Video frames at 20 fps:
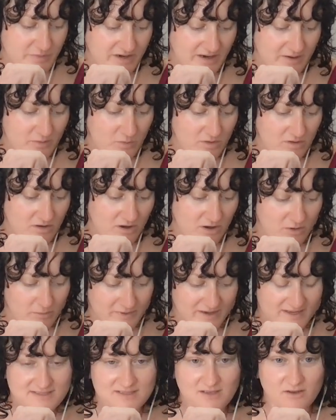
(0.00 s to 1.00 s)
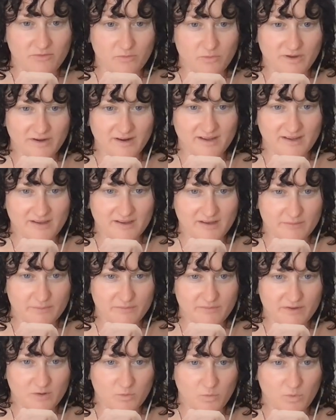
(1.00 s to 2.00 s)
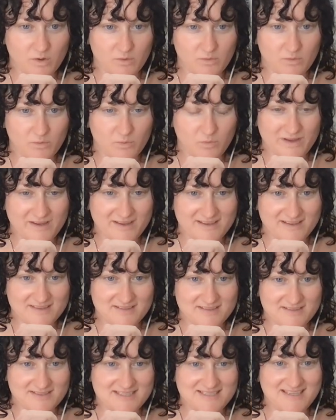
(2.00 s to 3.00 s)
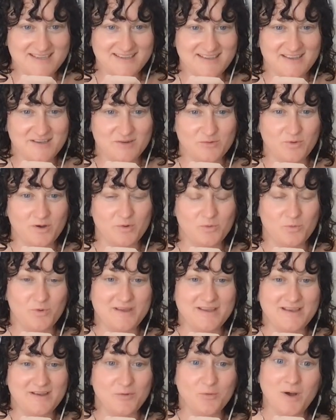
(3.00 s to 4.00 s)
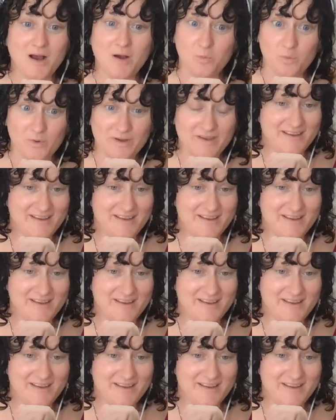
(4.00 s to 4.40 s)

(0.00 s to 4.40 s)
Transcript: I will call myself what I am and what we is and what we